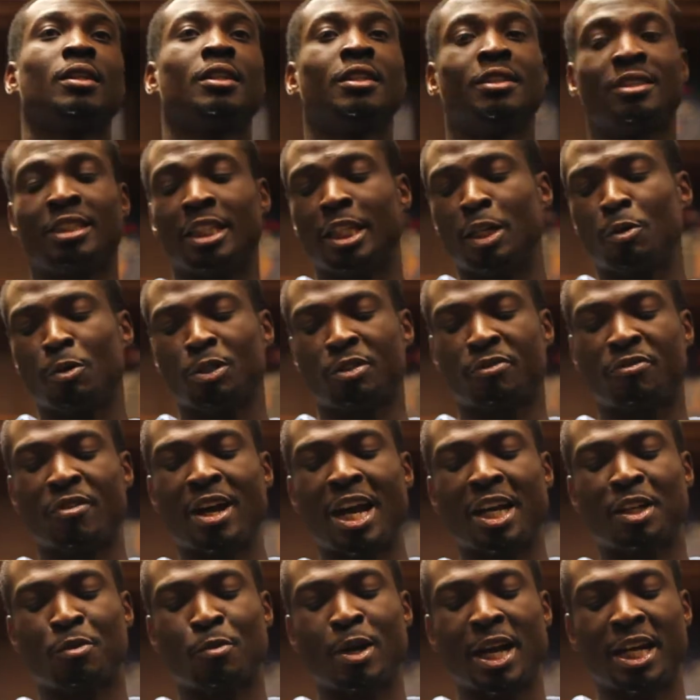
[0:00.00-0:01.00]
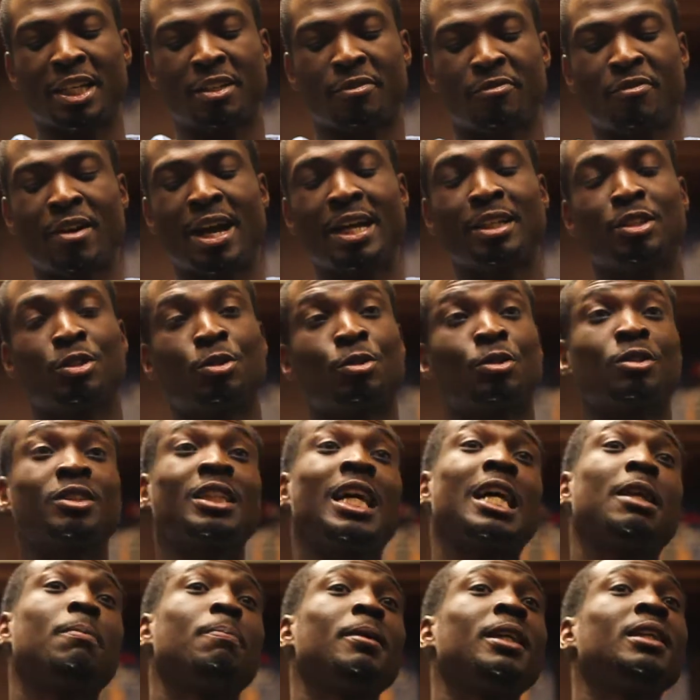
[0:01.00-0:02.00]
Dinner was fried rice, fried dodo,
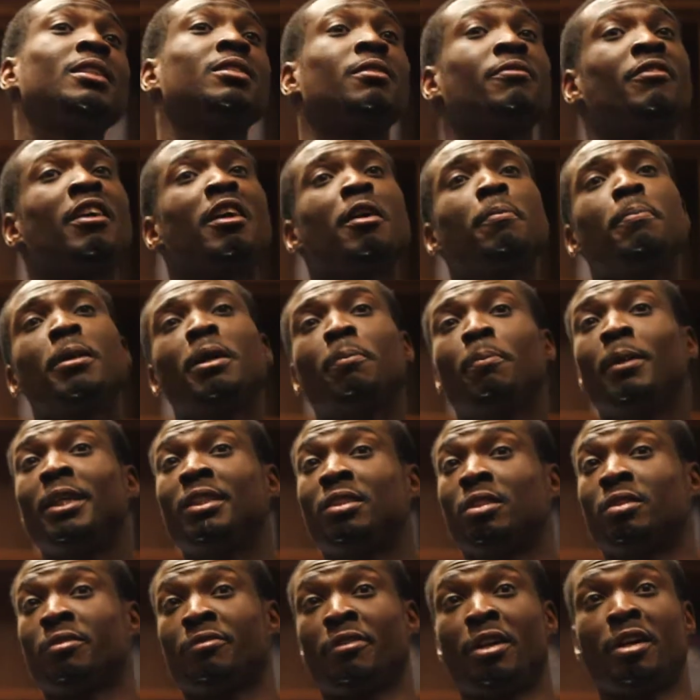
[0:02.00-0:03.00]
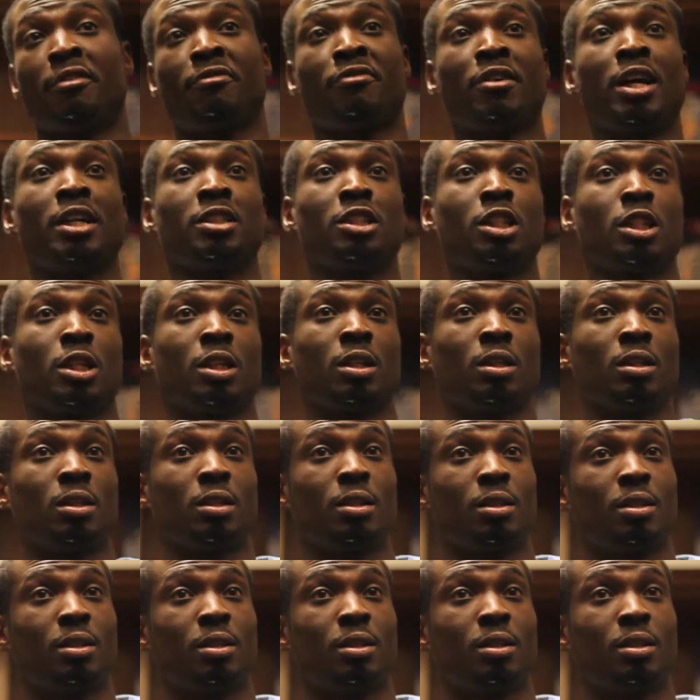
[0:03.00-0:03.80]
side beans, and very big pieces of very fried chicken.